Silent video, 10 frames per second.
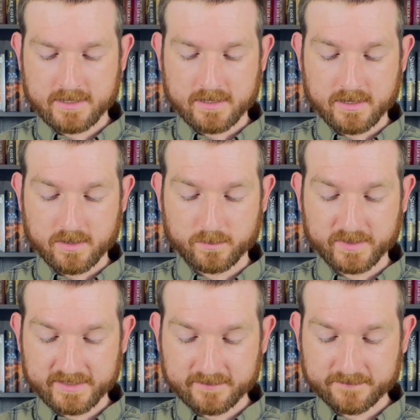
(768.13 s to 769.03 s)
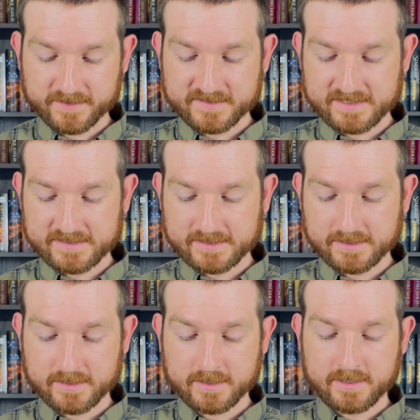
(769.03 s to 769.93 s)
read The Fifth
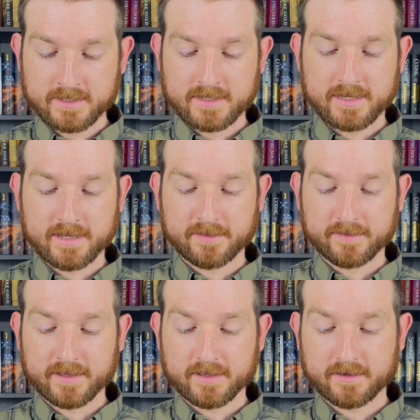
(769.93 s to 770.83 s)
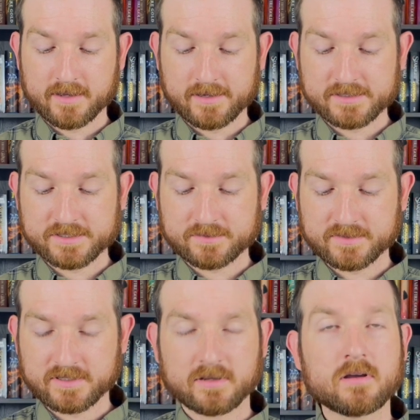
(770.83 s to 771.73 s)
Season, and then I just
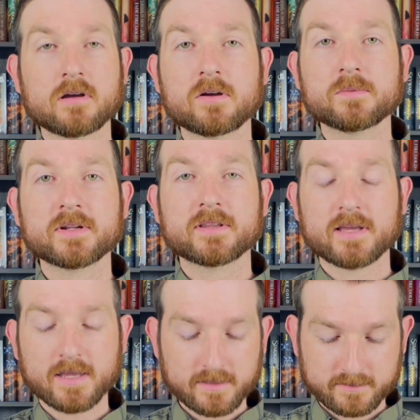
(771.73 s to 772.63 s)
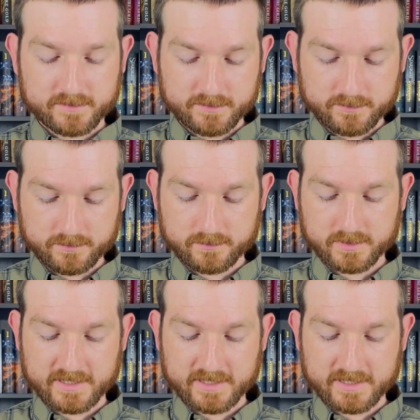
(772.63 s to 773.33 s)
was like, oh, I'll read that too.